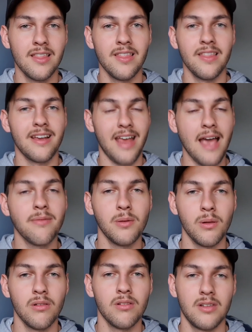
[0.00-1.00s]
they're
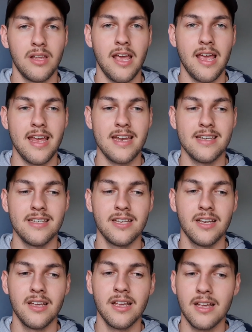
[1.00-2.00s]
capable. And
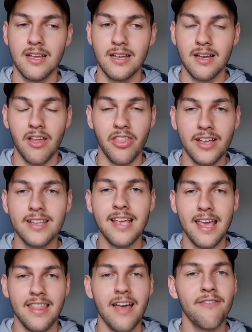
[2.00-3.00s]
I think,
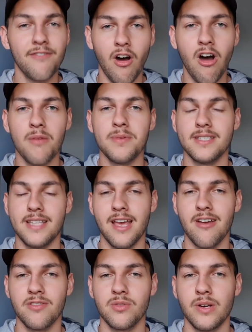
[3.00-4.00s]
that vibe is
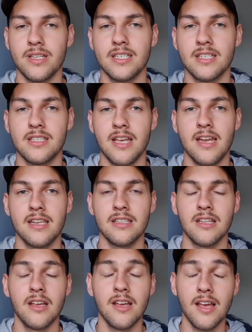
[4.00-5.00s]
there of 2016. And
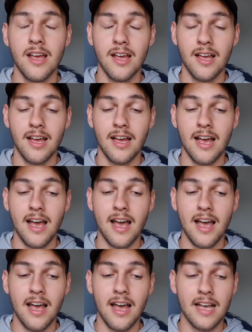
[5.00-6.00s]

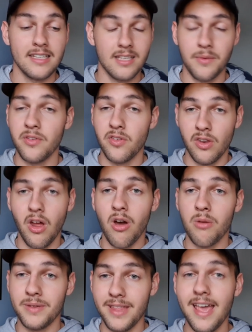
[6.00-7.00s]
as some of you know,
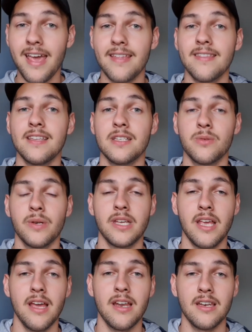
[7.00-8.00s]
I'll be there this
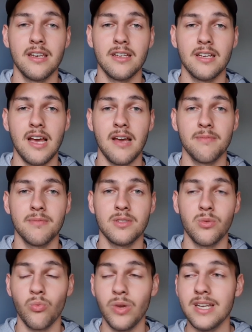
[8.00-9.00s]
weekend to
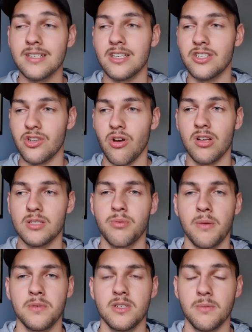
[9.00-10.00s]
witness a Giants
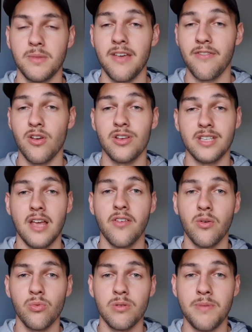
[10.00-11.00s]
premiership. Their first ever
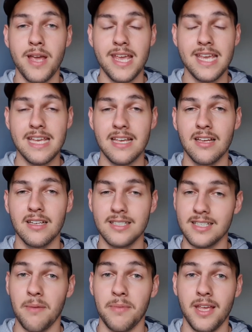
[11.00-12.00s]
would be
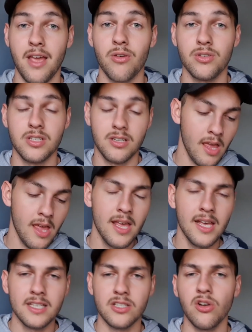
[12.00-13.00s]
something else.
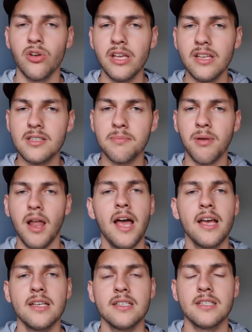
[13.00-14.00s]
So looking at some
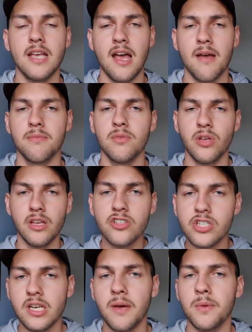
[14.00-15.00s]
players, looking at
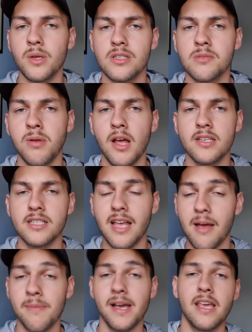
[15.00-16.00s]
GWS's players to
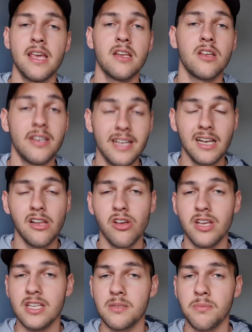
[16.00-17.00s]
come back in, Caniglio
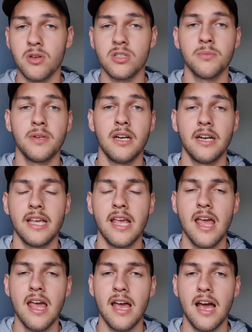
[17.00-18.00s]
is a possibility.
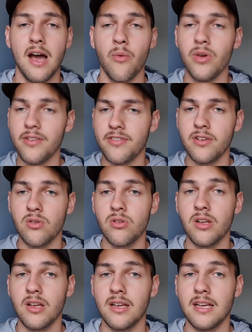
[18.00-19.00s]
Whitfield
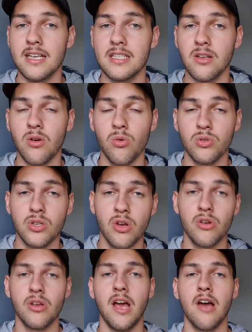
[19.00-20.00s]
is
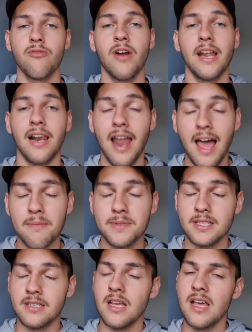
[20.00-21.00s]
also running laps
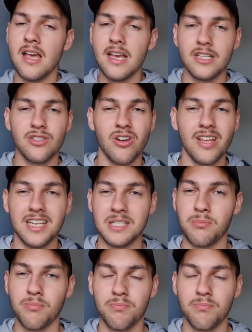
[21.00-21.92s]
and he's trying to get his